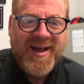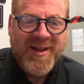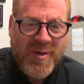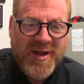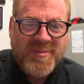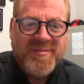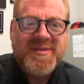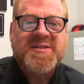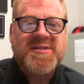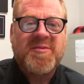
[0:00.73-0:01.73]
Hello, Adam.
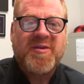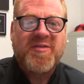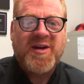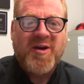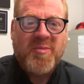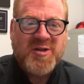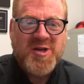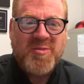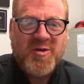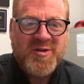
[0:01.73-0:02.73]
This is Tim McPhee down at
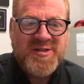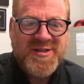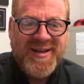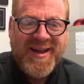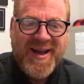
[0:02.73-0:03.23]
Pothier Motors.